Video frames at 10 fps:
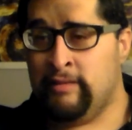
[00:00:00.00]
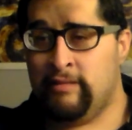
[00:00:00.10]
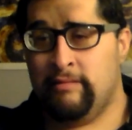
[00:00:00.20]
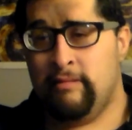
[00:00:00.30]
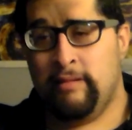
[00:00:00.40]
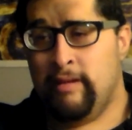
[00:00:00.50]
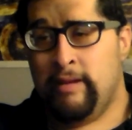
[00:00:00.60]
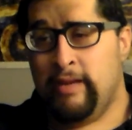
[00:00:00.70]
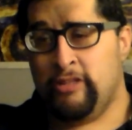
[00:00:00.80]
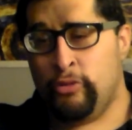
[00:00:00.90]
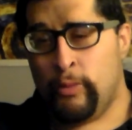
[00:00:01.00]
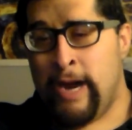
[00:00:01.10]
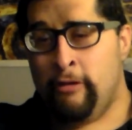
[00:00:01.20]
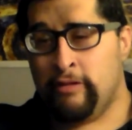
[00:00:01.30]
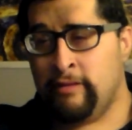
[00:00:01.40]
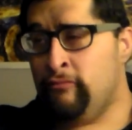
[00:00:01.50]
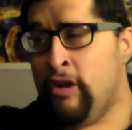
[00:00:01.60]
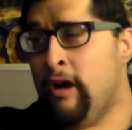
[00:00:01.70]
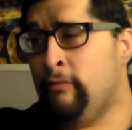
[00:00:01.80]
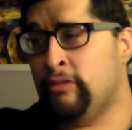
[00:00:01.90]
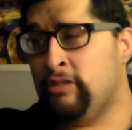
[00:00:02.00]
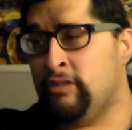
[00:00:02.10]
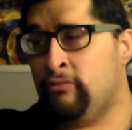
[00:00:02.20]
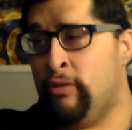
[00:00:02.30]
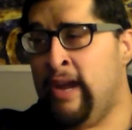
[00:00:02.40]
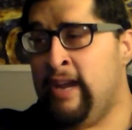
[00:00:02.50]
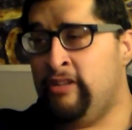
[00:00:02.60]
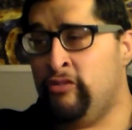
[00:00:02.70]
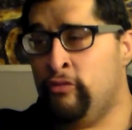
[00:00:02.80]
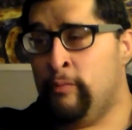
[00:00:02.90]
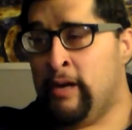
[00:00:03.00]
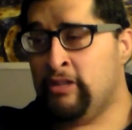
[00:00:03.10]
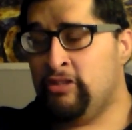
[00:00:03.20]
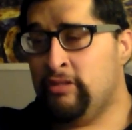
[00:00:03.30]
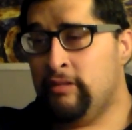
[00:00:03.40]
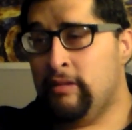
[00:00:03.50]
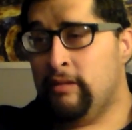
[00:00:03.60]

because it's two hours and Raw was just way too much.